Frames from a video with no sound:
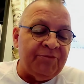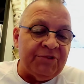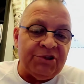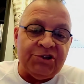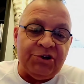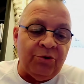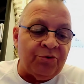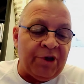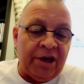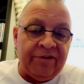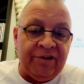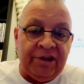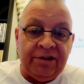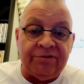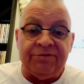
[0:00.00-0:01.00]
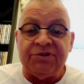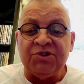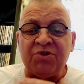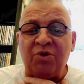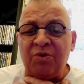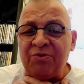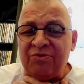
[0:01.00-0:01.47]
Still get the
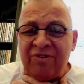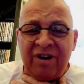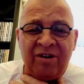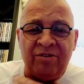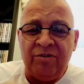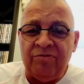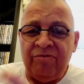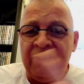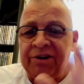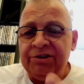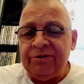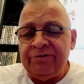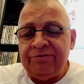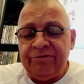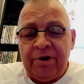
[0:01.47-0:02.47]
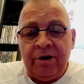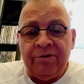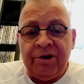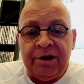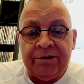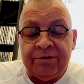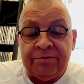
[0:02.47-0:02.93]
sore throat, raging
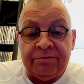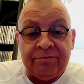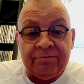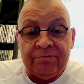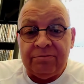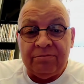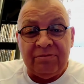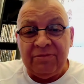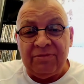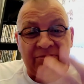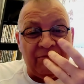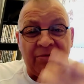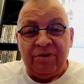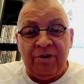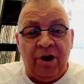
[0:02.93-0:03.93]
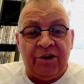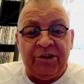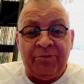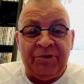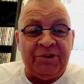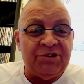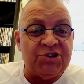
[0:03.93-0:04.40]
throat, and like you've
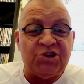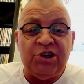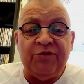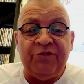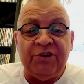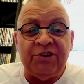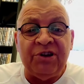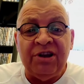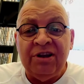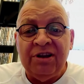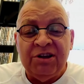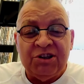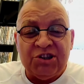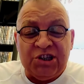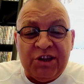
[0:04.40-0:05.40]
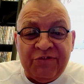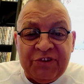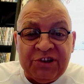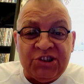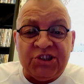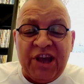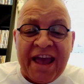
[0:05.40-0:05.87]
been sniffing
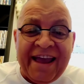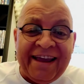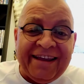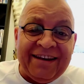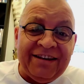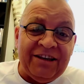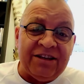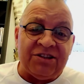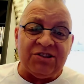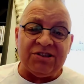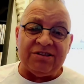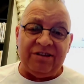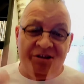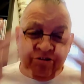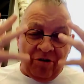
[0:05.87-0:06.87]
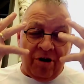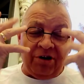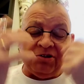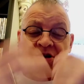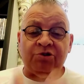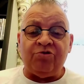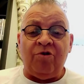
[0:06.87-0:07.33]
sand, your eyes
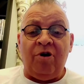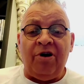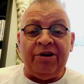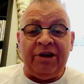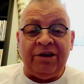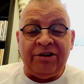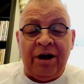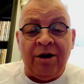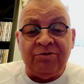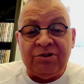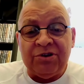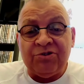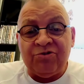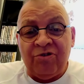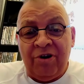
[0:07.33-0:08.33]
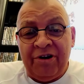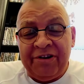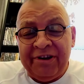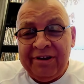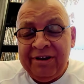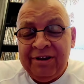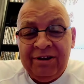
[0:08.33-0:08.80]
are dry, your nose is dry,
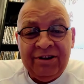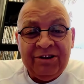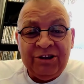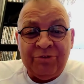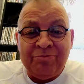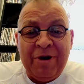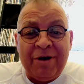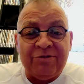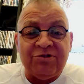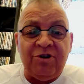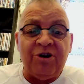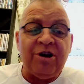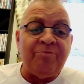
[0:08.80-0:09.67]
your mouth's like a